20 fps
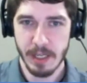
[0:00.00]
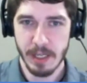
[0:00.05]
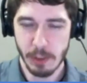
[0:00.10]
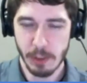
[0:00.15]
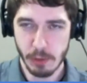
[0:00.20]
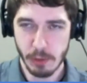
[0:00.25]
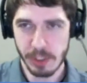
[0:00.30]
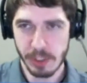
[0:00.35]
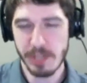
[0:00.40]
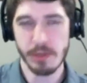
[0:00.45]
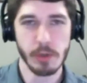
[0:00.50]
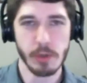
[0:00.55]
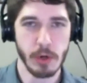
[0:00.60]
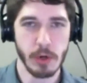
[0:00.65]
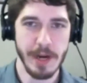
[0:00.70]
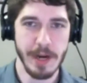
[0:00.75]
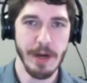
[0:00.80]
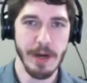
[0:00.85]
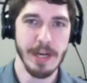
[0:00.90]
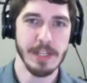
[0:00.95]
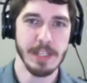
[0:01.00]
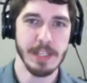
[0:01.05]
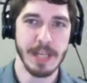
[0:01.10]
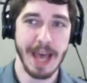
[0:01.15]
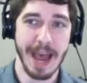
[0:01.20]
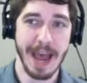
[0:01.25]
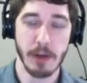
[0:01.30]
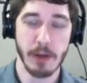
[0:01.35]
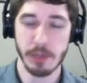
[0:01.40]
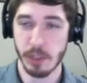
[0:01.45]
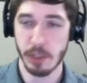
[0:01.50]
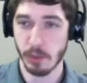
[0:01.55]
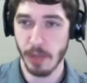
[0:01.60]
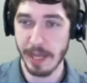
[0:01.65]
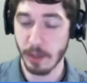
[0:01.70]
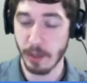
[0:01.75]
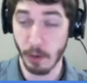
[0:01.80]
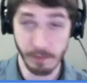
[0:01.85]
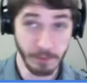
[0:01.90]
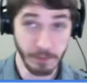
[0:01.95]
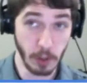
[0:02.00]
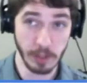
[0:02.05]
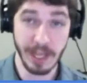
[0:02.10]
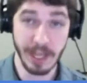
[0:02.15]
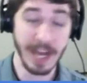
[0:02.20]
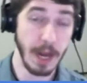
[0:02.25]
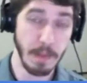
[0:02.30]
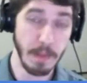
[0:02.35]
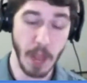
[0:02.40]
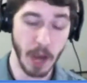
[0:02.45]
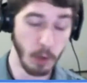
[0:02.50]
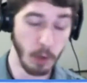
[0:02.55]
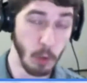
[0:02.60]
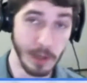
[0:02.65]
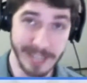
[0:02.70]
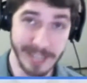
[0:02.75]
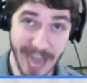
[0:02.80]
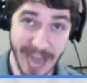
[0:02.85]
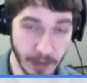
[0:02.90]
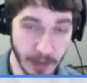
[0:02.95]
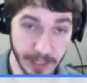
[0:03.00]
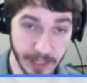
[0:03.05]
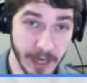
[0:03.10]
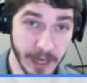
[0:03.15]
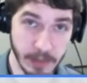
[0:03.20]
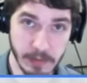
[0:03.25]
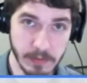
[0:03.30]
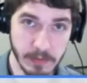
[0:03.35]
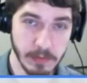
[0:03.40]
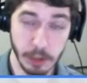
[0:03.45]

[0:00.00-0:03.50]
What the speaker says: you see certain areas in the house and you're like, oh fuck that, I'm not going down there.